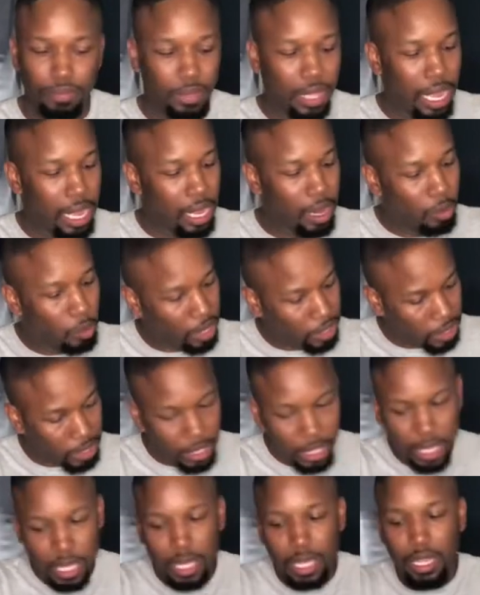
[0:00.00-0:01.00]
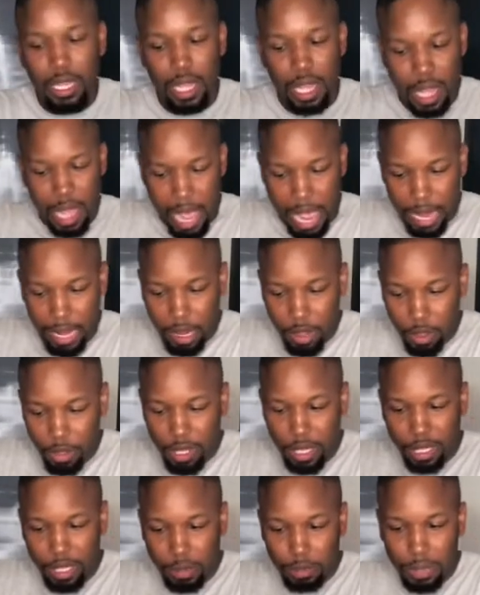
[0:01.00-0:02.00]
Now, once again, I know
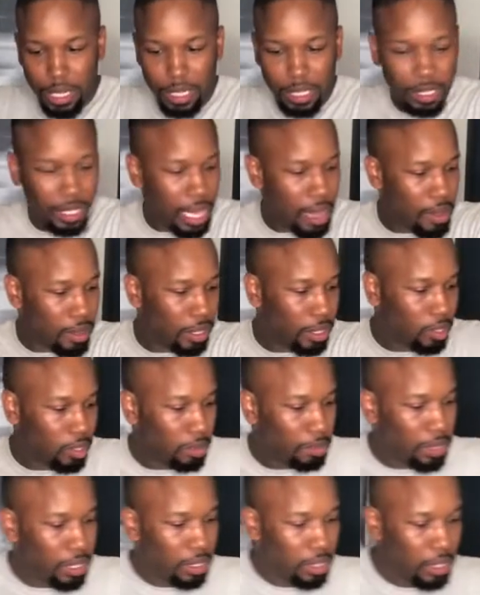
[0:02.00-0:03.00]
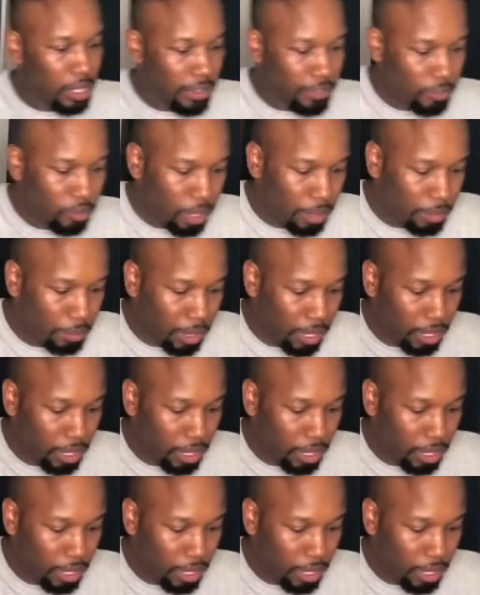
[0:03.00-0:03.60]
this may sound a little bit different,